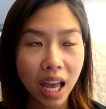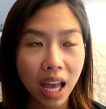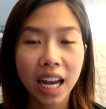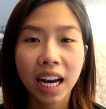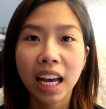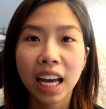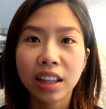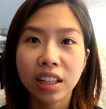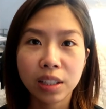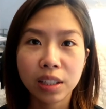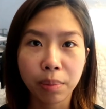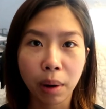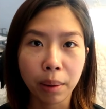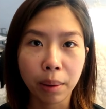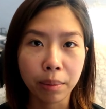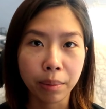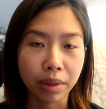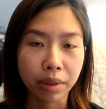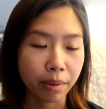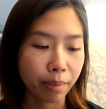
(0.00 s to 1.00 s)
And I had this
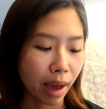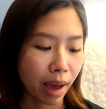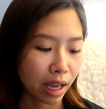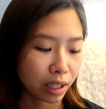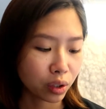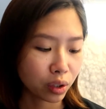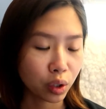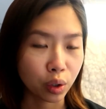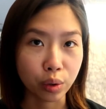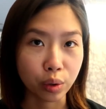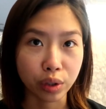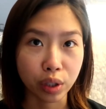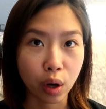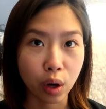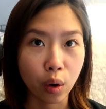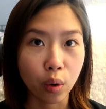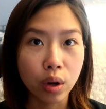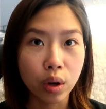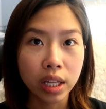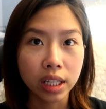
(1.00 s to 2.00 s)
problem in the past too.
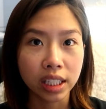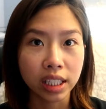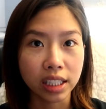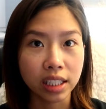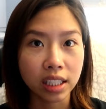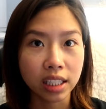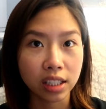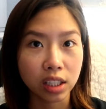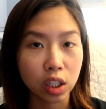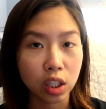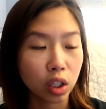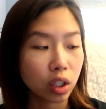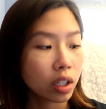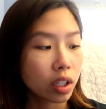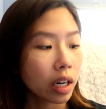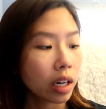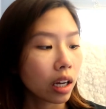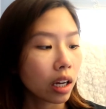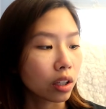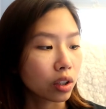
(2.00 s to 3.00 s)
So this is
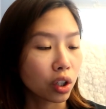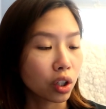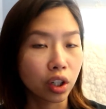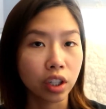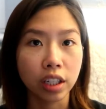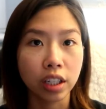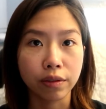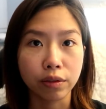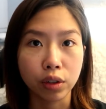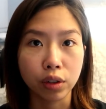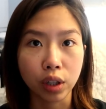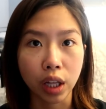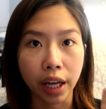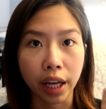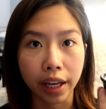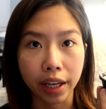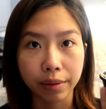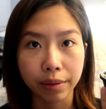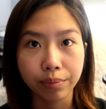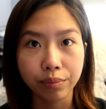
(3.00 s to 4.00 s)
good alternative to
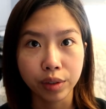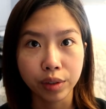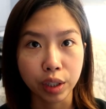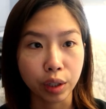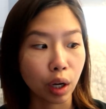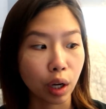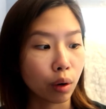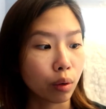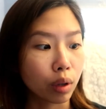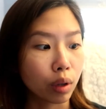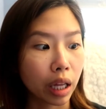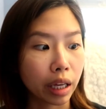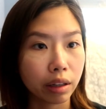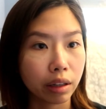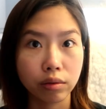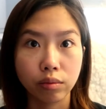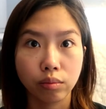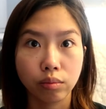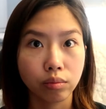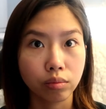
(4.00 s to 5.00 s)
like, you know,
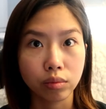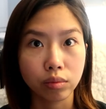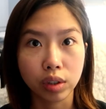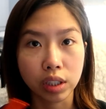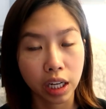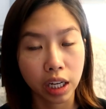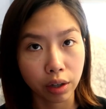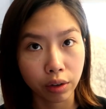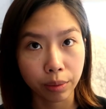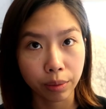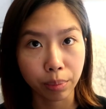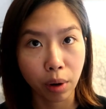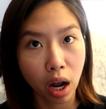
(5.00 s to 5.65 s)
like dairy